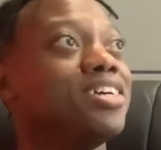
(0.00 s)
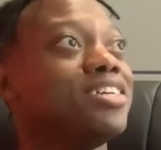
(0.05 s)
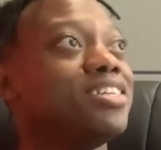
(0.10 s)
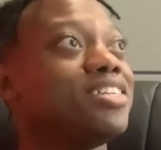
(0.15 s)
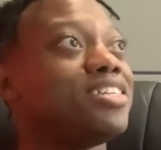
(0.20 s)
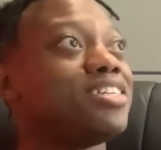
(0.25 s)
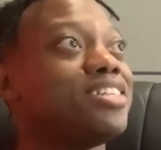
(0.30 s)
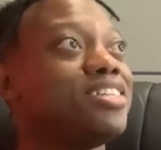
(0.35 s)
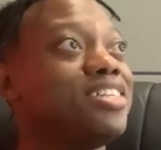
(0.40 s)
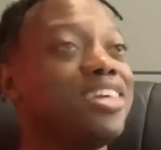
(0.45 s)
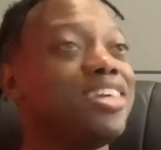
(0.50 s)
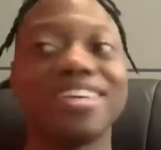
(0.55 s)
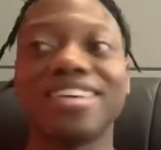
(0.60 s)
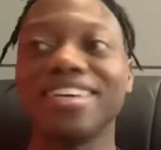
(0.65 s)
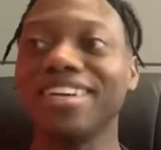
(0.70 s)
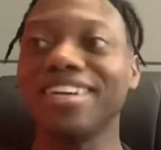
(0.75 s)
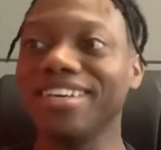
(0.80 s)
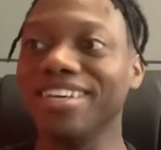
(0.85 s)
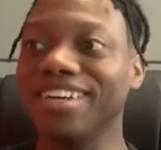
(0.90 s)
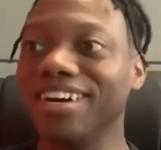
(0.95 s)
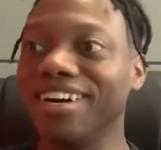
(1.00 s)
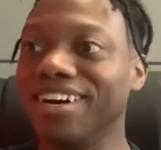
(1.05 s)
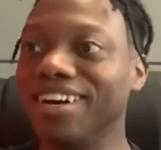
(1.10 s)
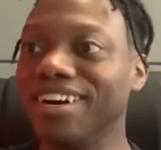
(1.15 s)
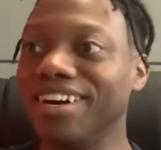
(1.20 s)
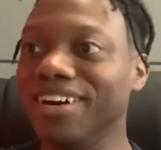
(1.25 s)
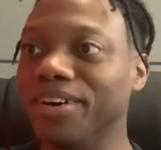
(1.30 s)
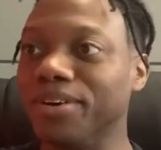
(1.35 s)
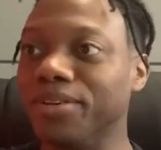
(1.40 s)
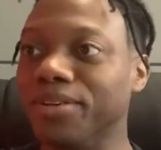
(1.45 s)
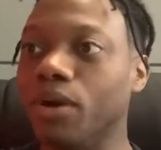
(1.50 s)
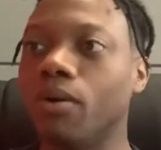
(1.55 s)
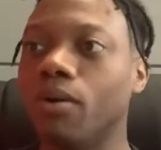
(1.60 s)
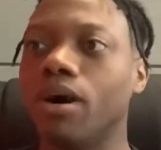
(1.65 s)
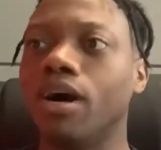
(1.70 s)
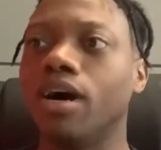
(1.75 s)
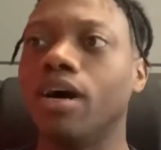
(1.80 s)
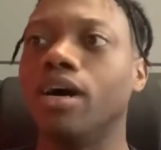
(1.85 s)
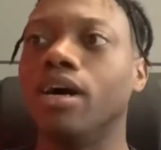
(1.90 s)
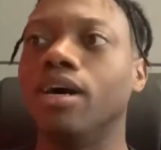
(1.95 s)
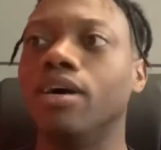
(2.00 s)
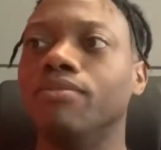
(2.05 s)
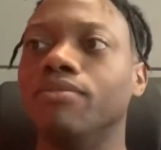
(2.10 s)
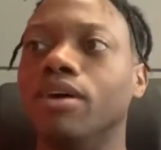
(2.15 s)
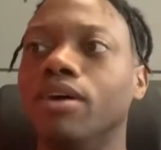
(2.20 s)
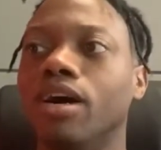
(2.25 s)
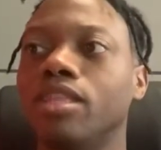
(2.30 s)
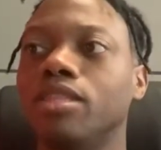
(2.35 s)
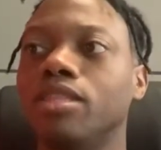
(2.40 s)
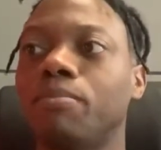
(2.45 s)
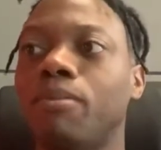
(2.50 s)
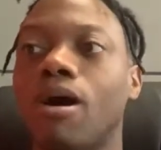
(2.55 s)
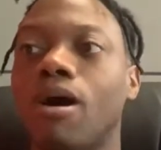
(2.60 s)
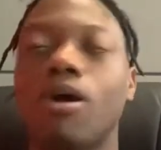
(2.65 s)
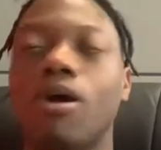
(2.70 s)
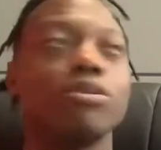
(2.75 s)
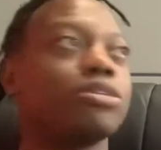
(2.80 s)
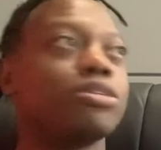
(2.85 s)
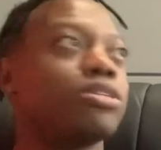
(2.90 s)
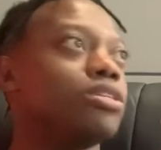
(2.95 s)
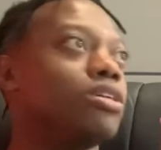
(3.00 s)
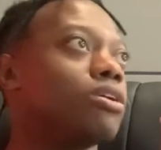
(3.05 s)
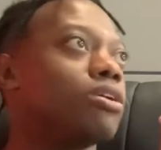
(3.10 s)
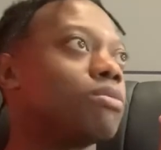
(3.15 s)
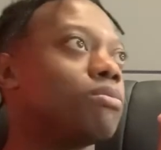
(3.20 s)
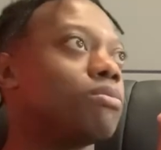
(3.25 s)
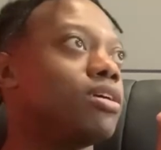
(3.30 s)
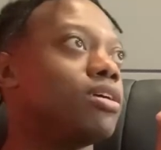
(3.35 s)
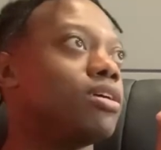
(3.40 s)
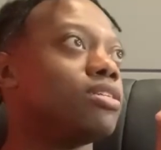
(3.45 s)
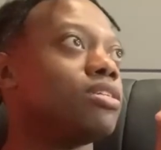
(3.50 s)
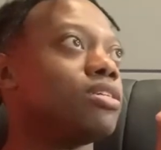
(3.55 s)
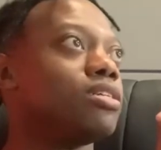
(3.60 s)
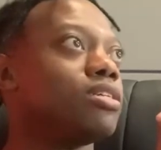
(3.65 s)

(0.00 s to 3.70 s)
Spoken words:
Sneaky young. No, the other Paul is the younger one, isn't it?